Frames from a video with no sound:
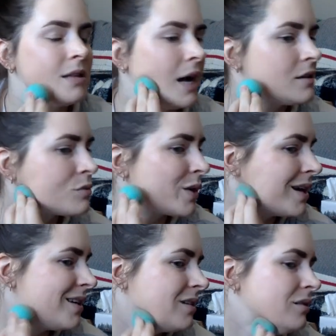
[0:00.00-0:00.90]
that's what
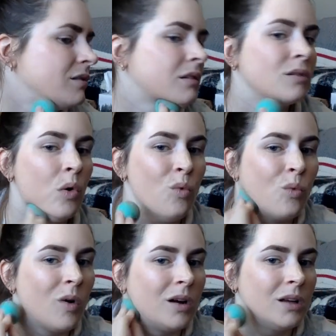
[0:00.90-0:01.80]
I
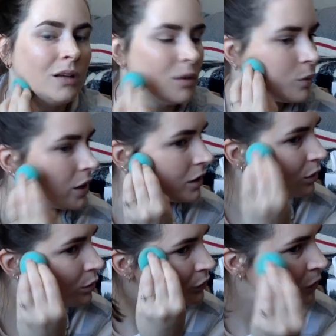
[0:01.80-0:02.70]
want and what I
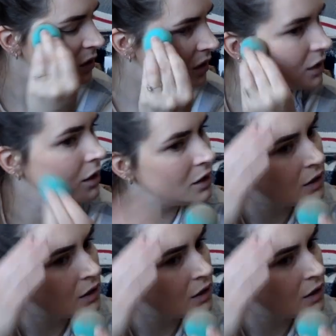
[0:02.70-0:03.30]
go for.